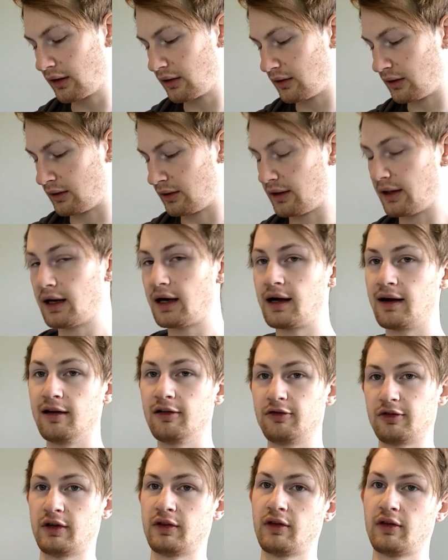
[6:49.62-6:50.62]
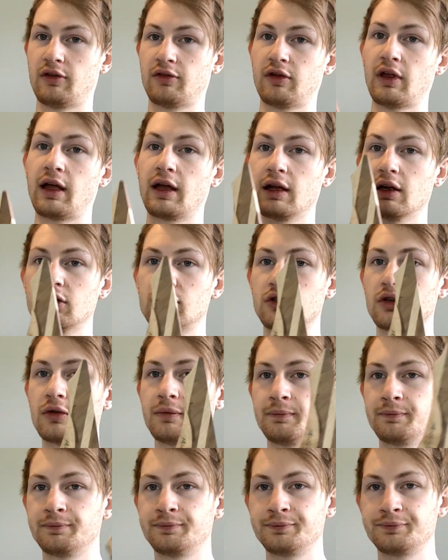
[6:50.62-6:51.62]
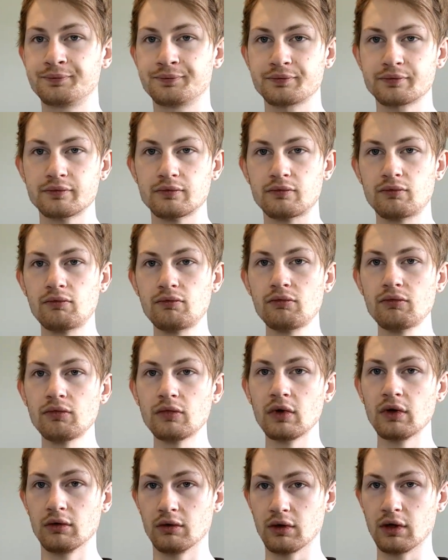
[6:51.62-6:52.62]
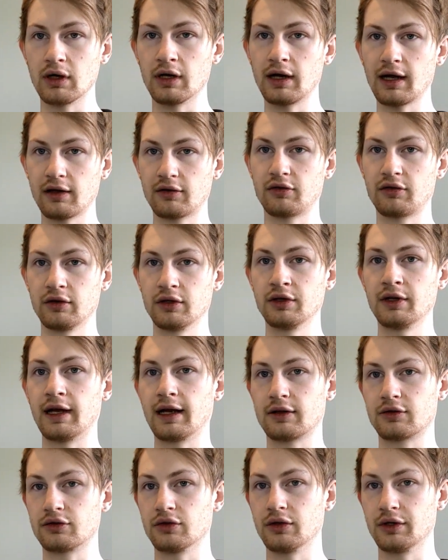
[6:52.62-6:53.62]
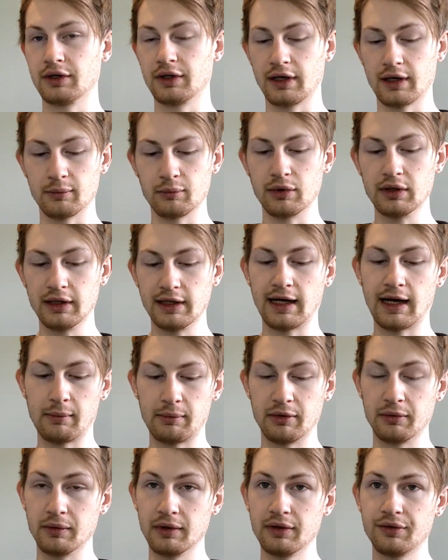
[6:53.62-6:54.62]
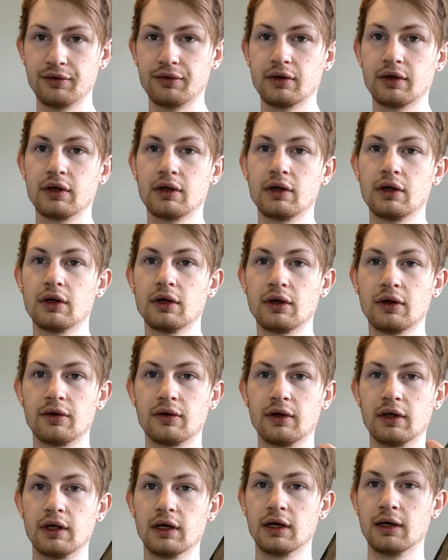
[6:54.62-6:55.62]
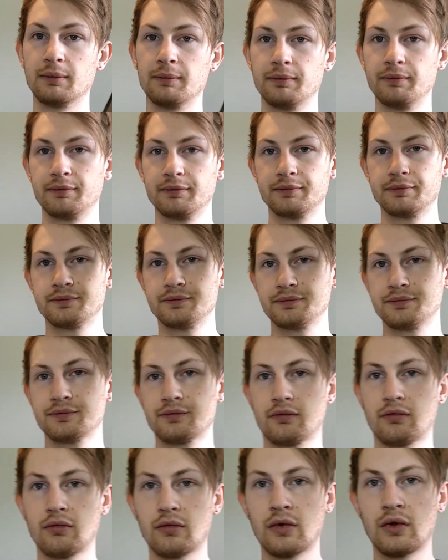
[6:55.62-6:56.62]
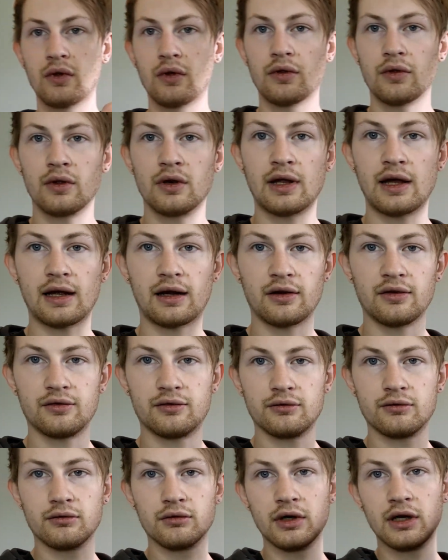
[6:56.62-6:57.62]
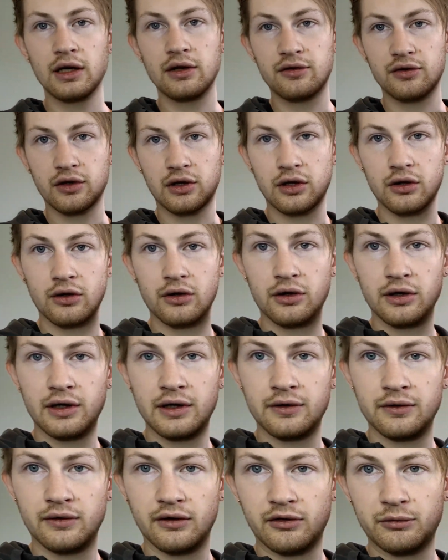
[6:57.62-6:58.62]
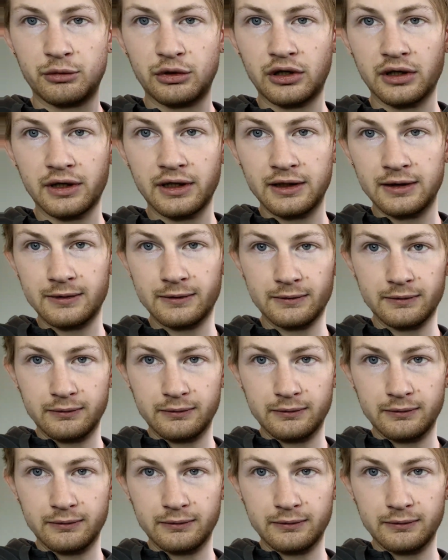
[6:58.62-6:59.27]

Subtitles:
And I have at this stage an excellent neck joint that I'm really happy with. The neck is really secure in this pocket.